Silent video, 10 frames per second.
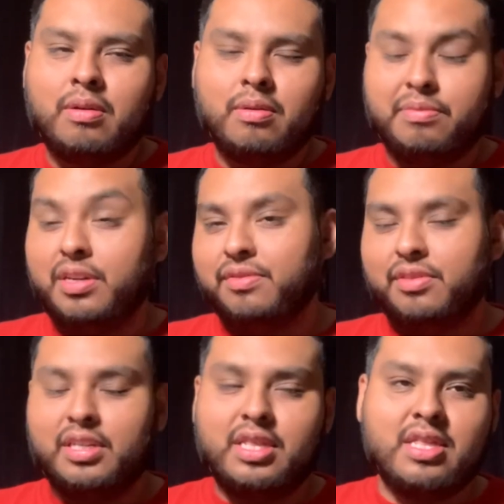might have
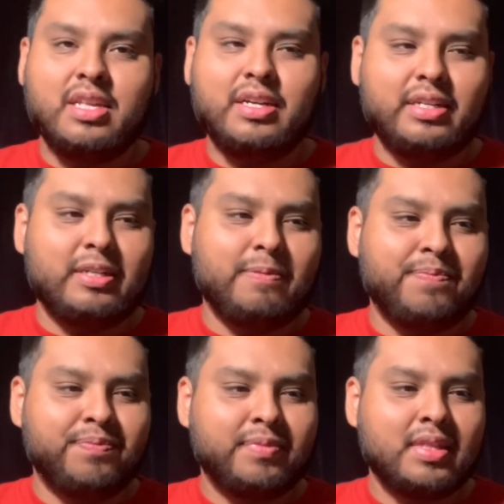seen that
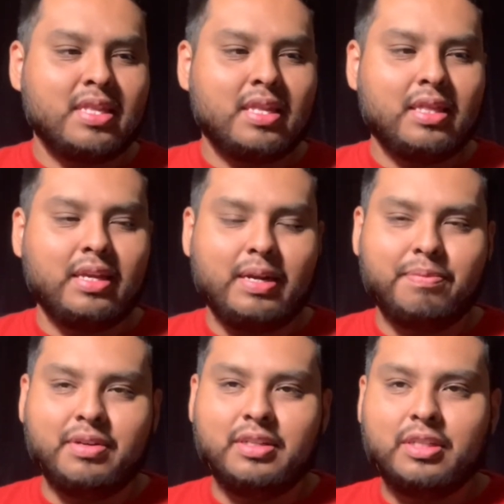I
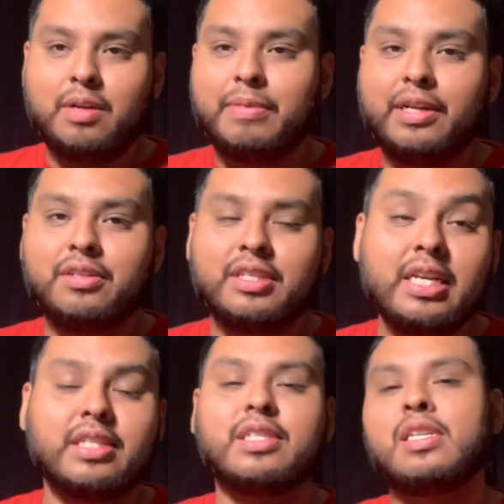put Chet Baker
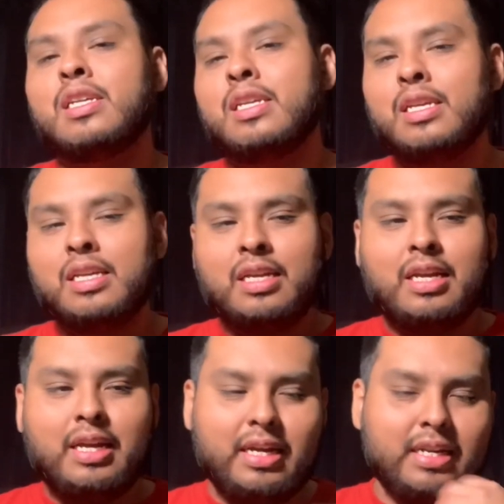sings,
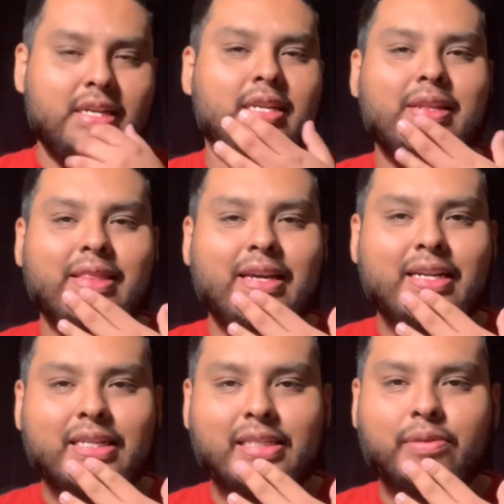and that
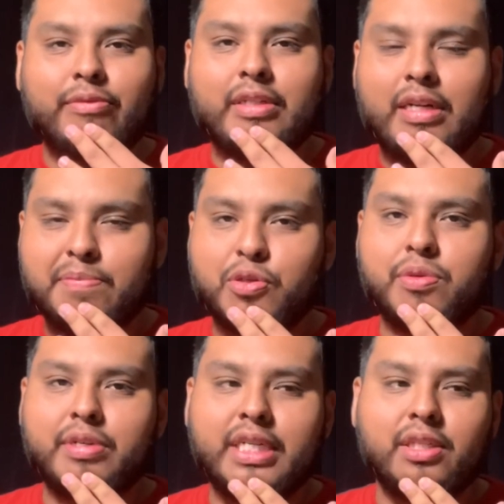is what I'm
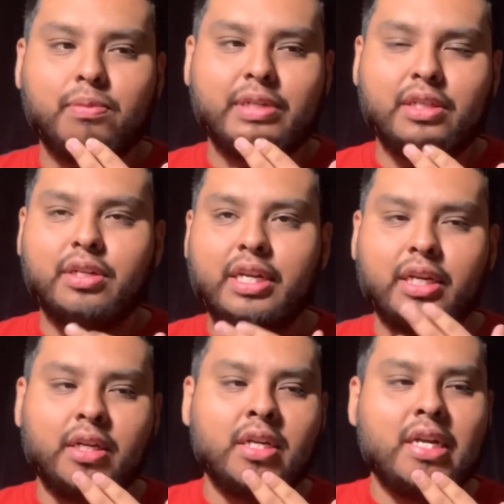going to be
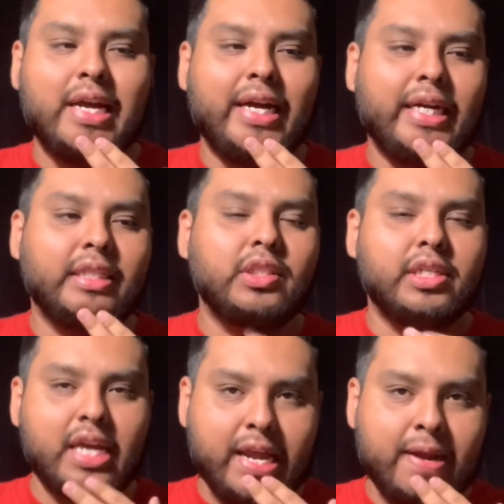looking at
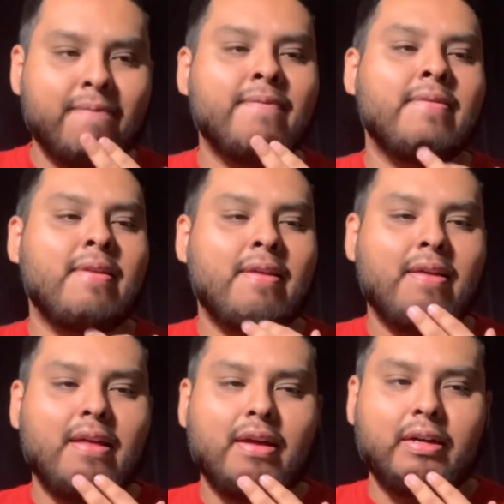today.
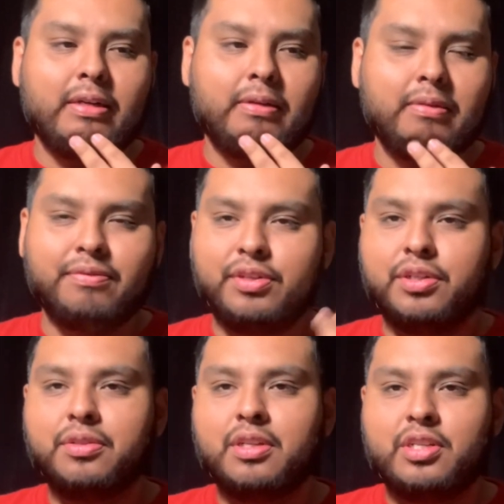If you're new
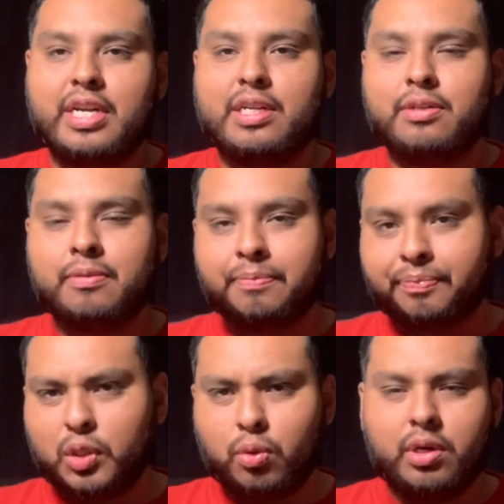to the channel,
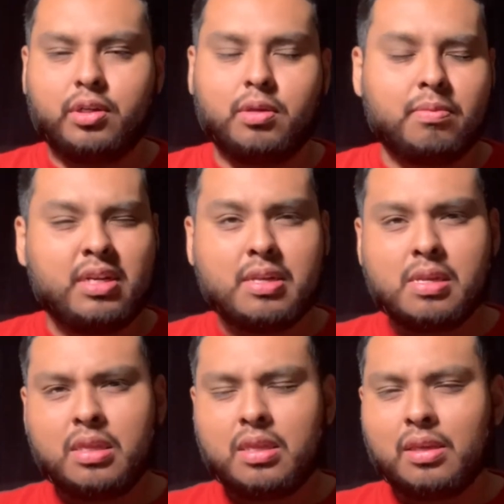welcome.
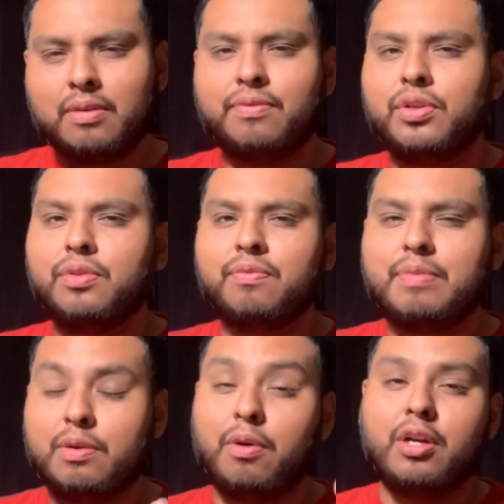If you've
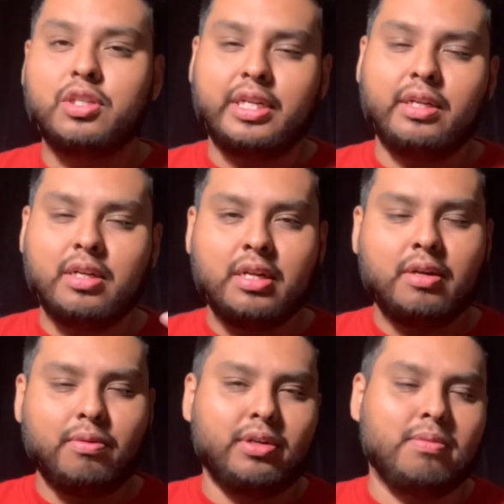been watching,
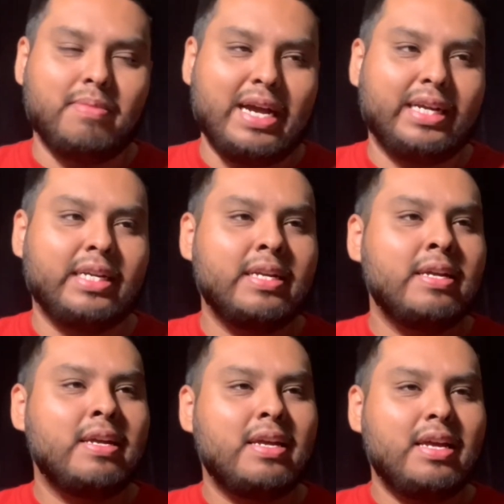welcome back.
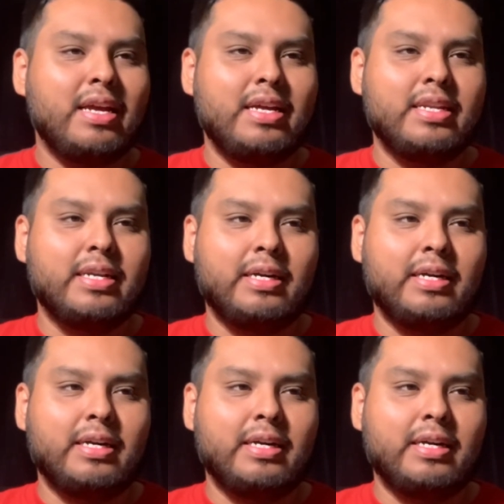And